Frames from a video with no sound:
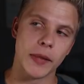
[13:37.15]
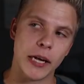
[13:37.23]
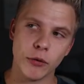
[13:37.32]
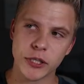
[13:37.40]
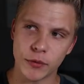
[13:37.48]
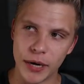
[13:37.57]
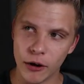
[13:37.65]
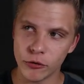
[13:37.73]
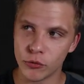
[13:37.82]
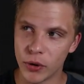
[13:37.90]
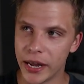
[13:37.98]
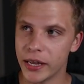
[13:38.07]
It was
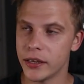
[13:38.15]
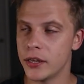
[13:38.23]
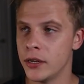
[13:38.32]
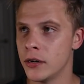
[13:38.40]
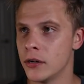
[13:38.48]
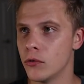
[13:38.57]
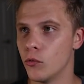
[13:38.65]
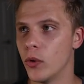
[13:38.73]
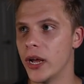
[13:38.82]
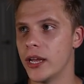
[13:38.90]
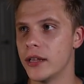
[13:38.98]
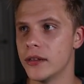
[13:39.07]
around right here
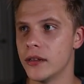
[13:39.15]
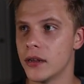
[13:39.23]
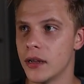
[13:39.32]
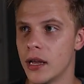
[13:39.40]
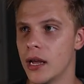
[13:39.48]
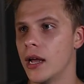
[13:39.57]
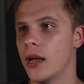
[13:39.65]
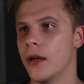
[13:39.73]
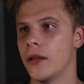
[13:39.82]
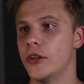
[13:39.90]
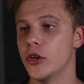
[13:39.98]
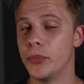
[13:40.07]
when,
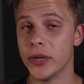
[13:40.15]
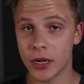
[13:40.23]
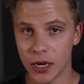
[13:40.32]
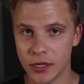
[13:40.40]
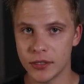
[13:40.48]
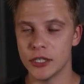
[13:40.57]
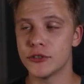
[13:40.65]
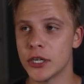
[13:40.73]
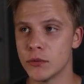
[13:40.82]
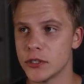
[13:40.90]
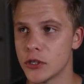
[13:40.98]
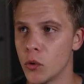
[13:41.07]
because the
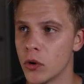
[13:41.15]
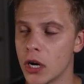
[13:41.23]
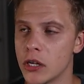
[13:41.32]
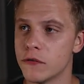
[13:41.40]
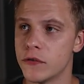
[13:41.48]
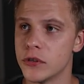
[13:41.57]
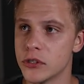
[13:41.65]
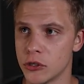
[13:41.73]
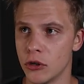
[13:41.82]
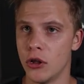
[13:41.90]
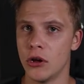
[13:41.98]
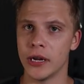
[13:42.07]
trade was going on for
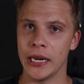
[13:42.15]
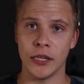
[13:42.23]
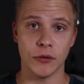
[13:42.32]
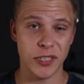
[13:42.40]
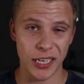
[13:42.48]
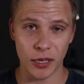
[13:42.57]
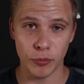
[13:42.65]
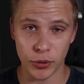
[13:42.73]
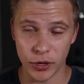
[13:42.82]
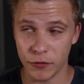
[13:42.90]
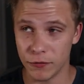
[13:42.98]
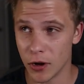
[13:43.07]
so long and it was getting
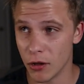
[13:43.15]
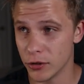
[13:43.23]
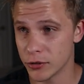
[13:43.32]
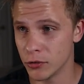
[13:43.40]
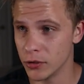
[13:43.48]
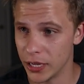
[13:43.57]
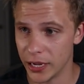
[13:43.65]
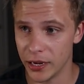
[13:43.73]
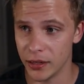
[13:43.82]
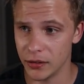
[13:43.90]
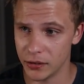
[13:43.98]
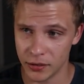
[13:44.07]
pretty volatile
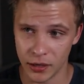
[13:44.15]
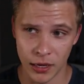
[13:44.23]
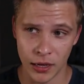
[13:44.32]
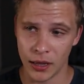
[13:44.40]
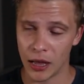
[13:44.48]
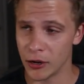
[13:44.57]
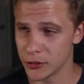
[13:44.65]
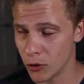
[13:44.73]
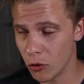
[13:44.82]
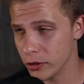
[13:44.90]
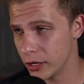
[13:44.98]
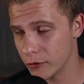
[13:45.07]
and I was
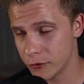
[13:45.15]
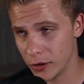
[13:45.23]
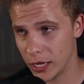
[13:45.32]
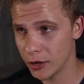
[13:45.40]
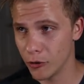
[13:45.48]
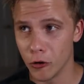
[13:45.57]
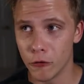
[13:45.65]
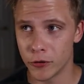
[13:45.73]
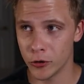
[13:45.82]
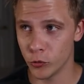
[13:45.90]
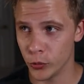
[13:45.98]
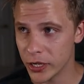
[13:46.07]
holding for like
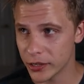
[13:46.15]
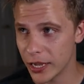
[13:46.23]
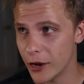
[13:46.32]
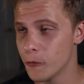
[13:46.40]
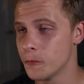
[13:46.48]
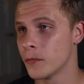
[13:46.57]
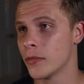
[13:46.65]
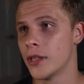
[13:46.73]
over a week now,